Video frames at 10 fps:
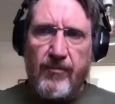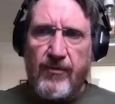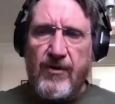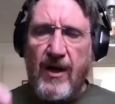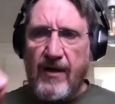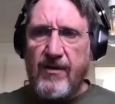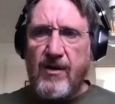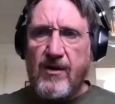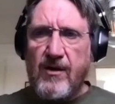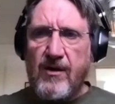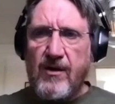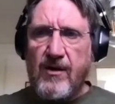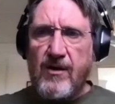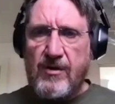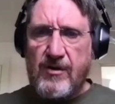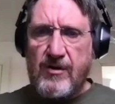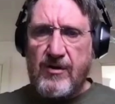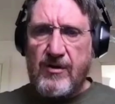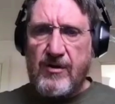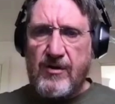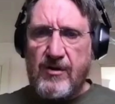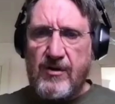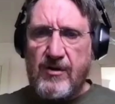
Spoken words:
the other up to be the star.